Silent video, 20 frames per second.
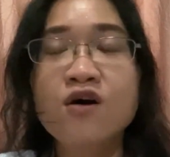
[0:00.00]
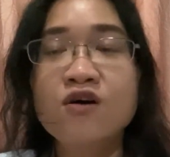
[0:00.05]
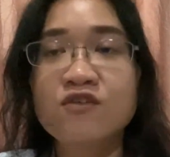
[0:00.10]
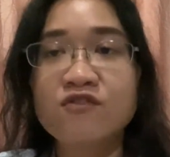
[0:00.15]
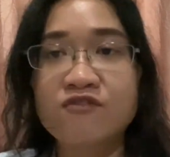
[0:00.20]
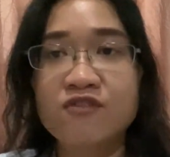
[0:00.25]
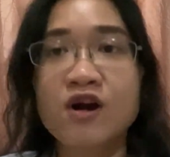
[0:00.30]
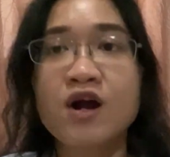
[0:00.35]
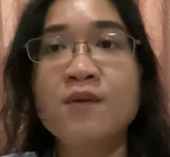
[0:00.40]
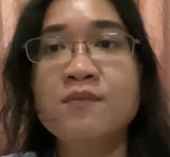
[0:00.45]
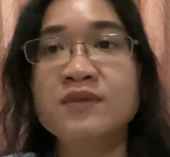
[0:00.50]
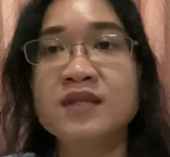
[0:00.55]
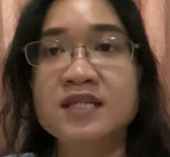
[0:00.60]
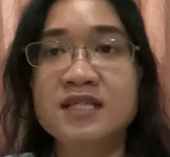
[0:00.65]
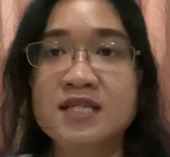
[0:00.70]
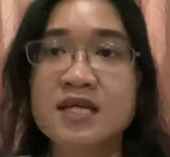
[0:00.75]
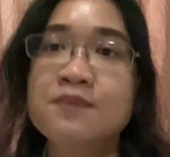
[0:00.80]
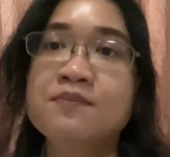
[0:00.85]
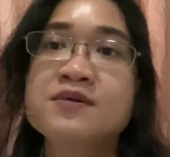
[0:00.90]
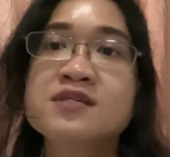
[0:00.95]
From the
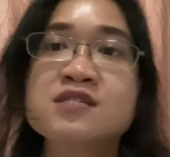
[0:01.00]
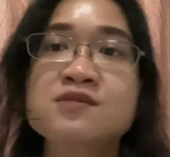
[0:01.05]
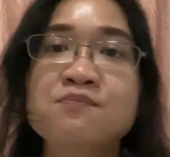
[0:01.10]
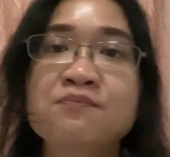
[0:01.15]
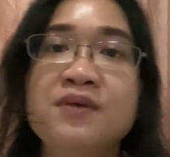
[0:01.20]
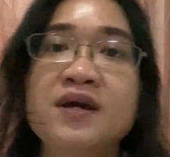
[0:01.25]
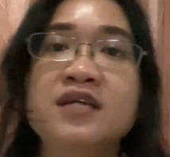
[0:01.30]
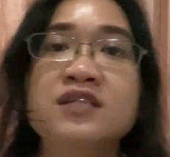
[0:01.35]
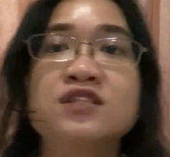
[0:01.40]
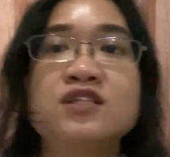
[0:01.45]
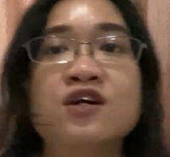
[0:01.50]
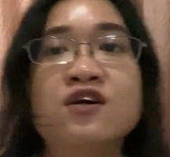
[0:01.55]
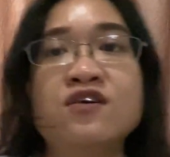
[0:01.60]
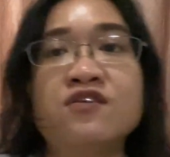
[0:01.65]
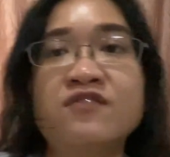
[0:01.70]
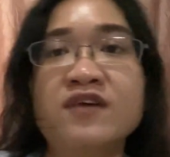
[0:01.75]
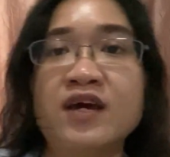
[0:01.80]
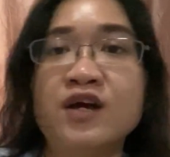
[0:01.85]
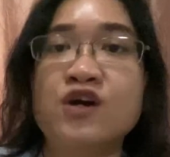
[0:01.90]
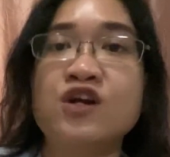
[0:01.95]
deepest pit
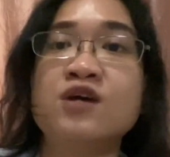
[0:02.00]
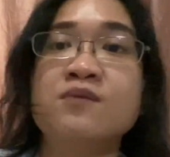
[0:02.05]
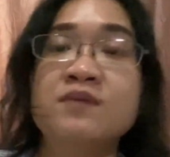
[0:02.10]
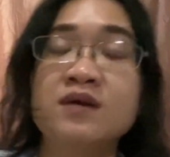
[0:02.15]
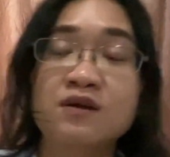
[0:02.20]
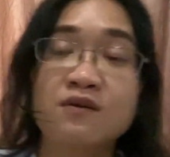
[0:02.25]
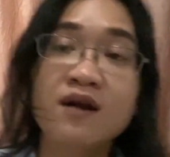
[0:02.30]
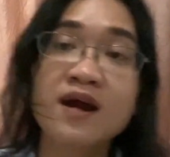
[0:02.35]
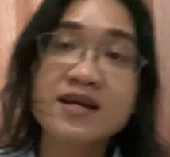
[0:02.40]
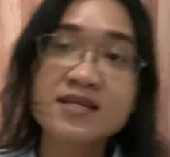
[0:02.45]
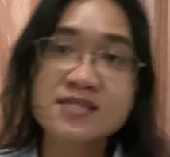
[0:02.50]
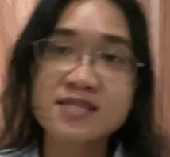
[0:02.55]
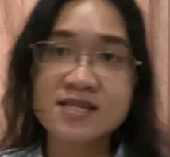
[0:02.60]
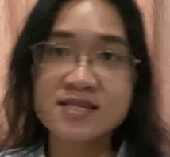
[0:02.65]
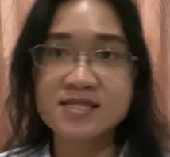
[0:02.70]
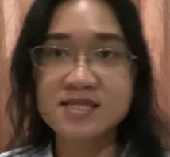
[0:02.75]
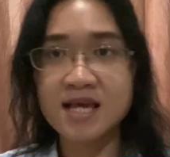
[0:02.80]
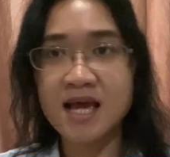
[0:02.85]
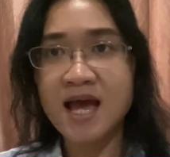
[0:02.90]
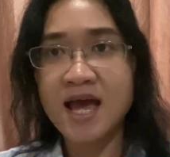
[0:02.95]
of economic
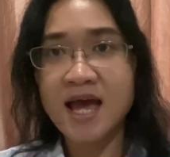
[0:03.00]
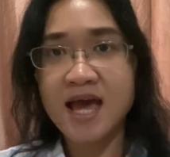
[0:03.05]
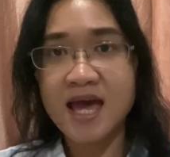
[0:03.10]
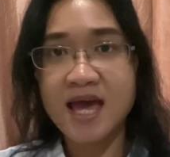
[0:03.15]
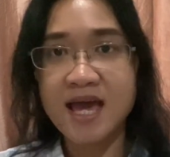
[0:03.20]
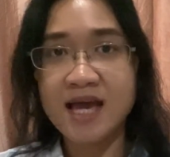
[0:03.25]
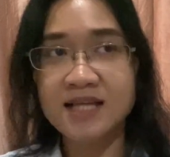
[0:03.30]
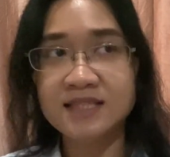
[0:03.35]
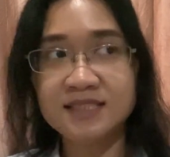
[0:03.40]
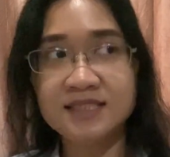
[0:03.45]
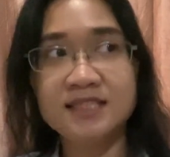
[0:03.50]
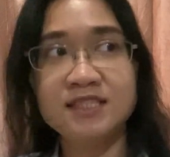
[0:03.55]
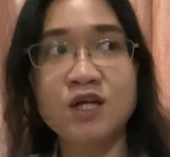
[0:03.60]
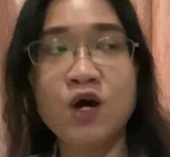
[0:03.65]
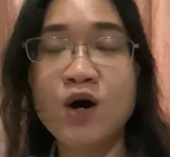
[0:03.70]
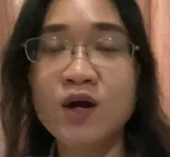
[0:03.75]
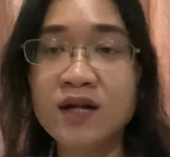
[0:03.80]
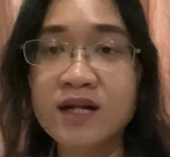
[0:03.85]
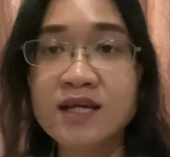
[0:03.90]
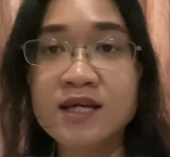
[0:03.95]
crisis, it is
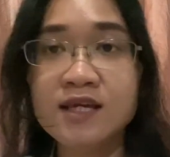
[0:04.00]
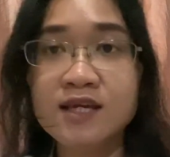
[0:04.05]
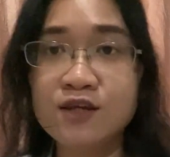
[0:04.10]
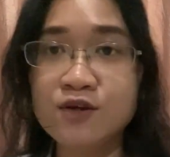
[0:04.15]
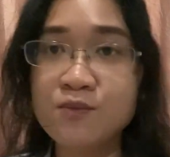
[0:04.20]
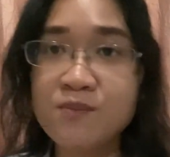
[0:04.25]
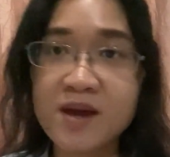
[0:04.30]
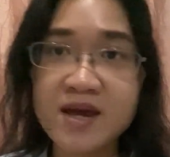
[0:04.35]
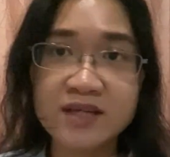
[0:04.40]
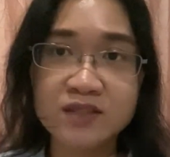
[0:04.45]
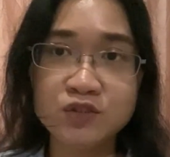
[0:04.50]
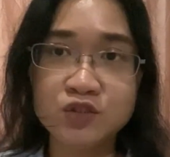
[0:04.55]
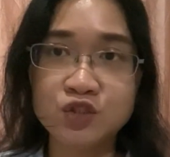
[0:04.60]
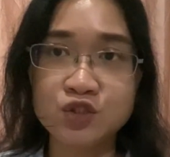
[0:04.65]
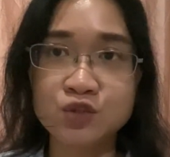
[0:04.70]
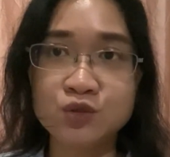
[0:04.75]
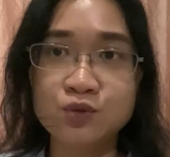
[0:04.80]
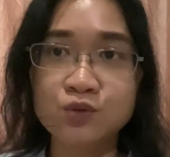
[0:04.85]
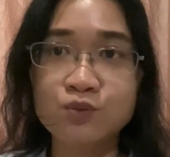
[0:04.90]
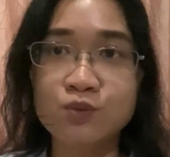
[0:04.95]
only humane
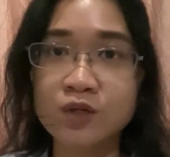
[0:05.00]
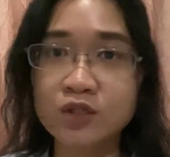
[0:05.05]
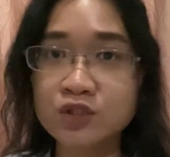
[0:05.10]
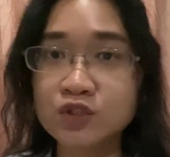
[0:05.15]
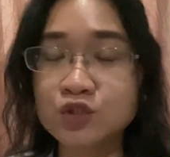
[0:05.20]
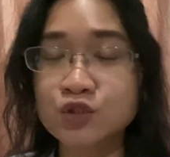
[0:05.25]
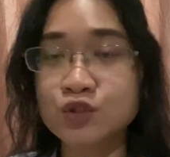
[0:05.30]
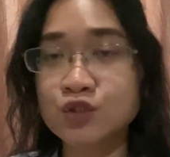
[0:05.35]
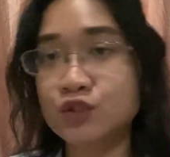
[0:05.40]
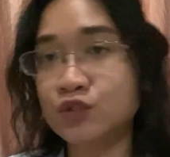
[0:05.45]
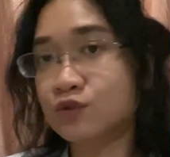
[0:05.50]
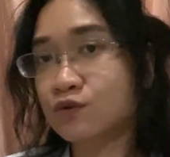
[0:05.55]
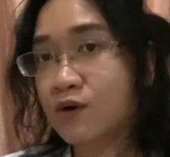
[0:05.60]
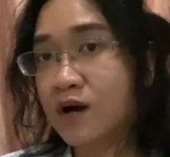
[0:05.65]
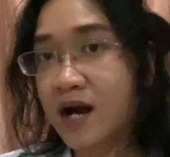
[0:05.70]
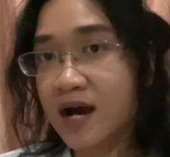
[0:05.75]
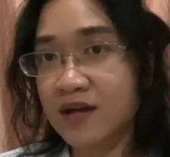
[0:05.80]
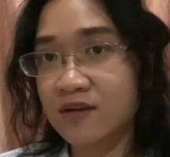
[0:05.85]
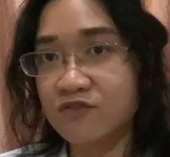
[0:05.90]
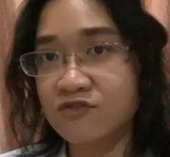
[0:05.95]
to want to
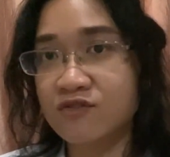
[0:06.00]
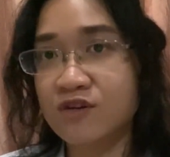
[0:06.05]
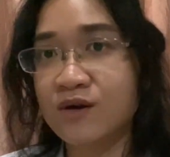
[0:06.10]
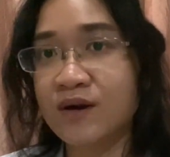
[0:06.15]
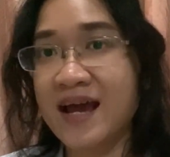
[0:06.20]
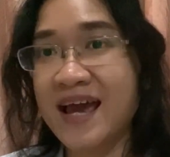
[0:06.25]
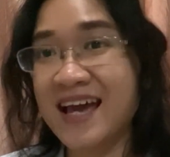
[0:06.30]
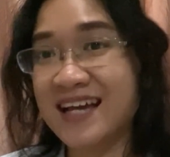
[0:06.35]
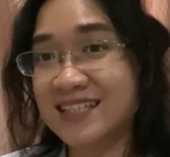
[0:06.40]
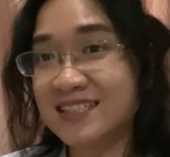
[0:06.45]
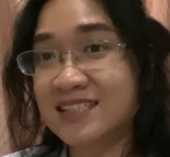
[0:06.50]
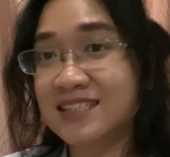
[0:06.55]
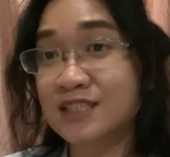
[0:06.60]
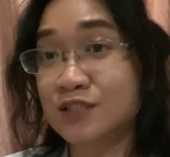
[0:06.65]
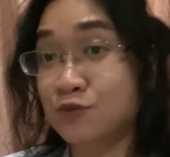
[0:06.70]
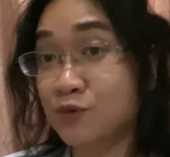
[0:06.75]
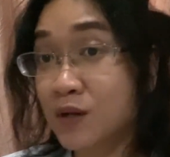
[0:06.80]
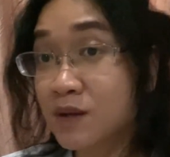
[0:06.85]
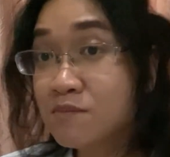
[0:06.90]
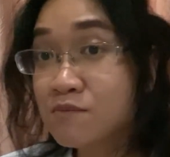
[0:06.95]
strive for
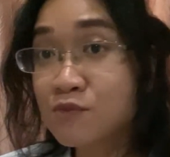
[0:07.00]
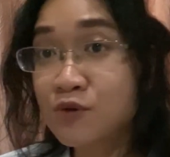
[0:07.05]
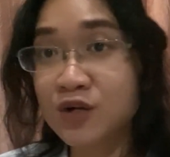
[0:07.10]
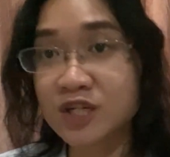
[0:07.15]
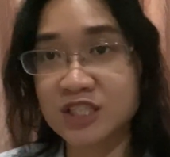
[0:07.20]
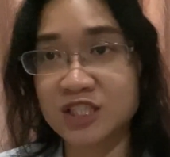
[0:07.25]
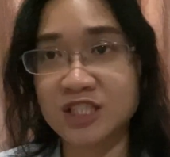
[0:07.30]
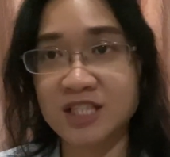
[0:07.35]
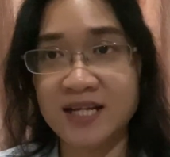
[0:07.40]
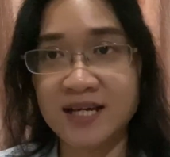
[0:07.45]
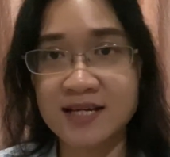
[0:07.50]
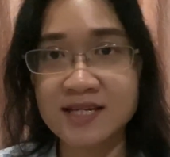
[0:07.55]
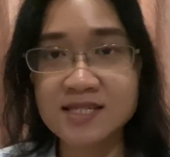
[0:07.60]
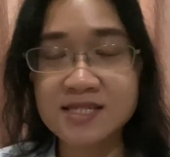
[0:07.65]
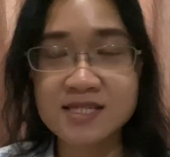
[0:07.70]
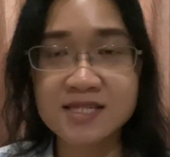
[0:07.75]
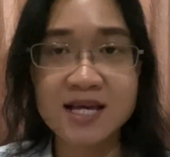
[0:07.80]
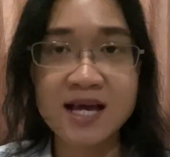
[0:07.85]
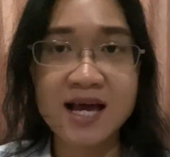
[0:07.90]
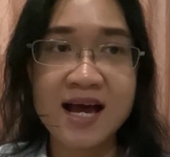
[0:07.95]
extreme
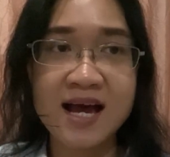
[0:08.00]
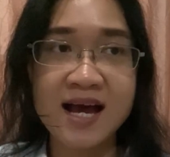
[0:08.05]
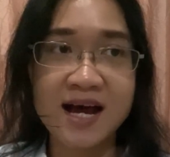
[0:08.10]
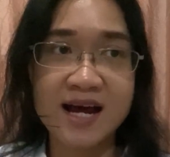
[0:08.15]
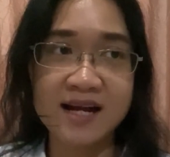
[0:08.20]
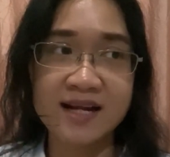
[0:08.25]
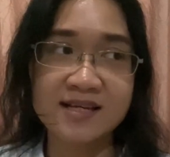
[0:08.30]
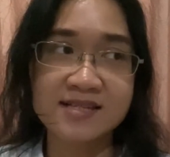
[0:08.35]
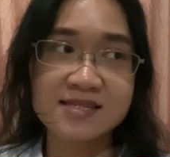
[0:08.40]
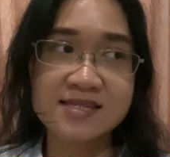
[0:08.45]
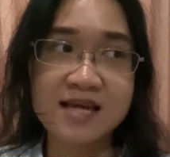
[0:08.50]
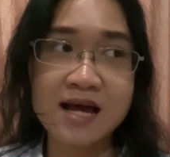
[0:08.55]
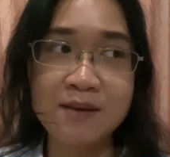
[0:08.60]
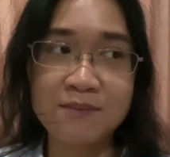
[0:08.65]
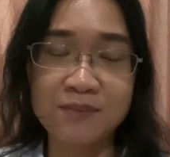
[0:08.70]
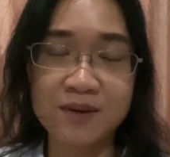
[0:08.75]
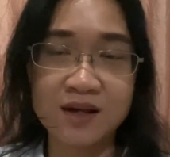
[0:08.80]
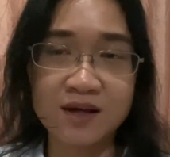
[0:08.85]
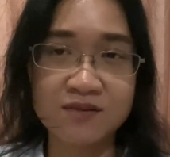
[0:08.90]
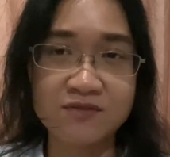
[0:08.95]
richness, an
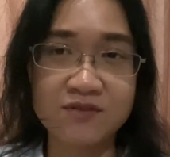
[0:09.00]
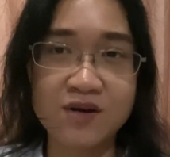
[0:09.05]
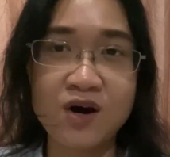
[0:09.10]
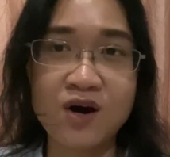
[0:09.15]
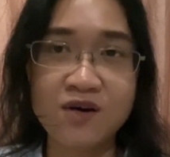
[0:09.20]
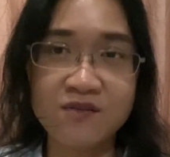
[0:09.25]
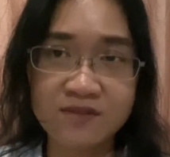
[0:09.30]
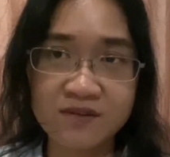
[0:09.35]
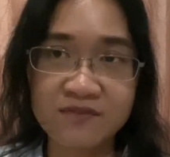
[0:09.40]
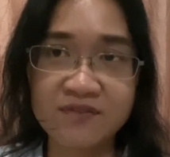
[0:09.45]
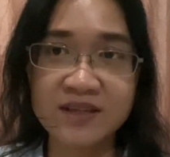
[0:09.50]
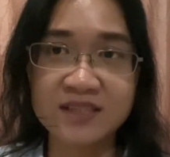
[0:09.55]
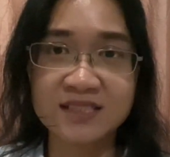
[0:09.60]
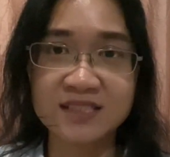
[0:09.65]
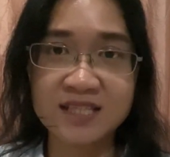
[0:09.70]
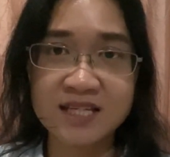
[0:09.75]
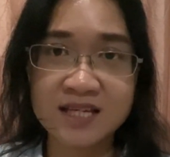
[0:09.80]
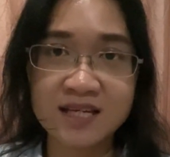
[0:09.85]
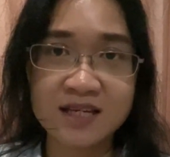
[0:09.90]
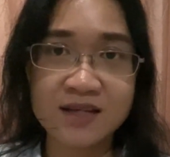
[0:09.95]
example of
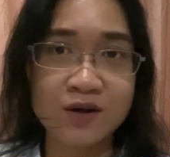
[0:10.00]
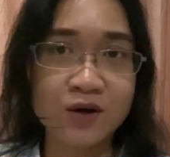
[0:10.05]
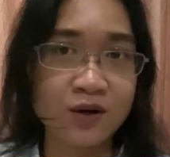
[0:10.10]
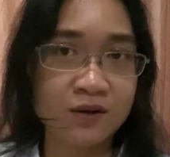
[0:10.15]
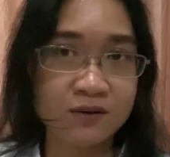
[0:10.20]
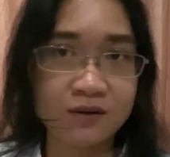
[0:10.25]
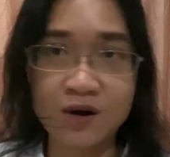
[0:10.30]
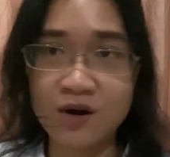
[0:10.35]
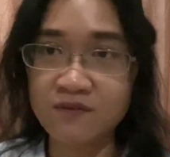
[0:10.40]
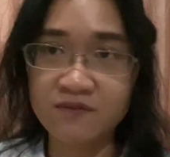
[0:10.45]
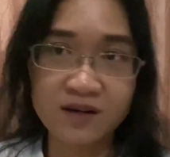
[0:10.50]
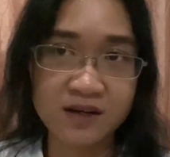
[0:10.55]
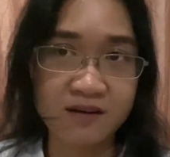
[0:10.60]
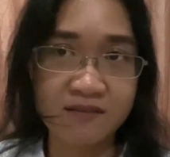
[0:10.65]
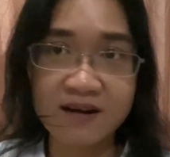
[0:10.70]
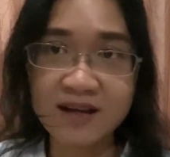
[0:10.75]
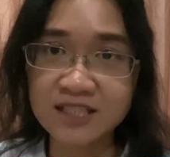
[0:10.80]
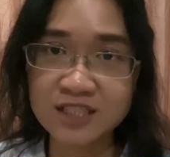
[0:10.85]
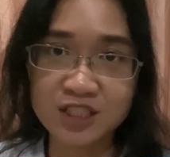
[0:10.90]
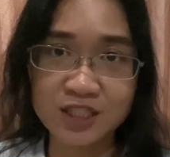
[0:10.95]
overfitting or
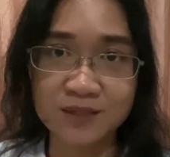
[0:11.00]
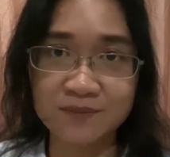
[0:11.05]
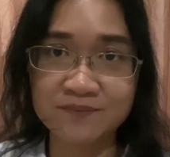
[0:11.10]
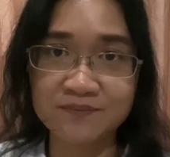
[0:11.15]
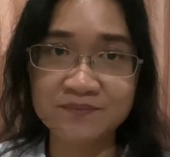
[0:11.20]
overcorrection.